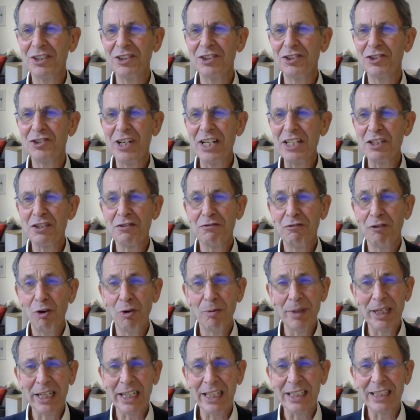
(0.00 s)
and
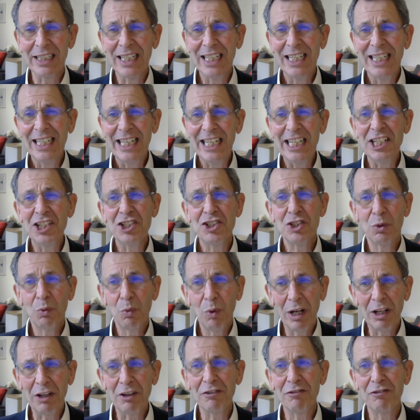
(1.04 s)
transforming it into
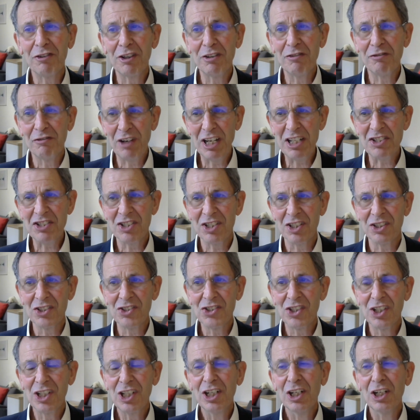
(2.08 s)
wealth for
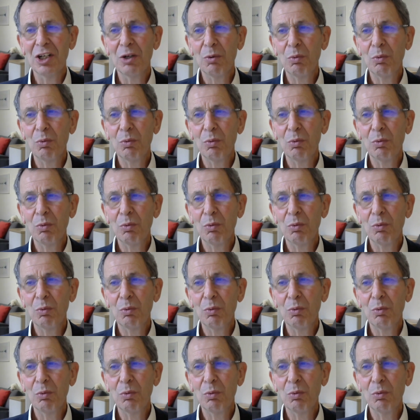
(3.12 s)
investors,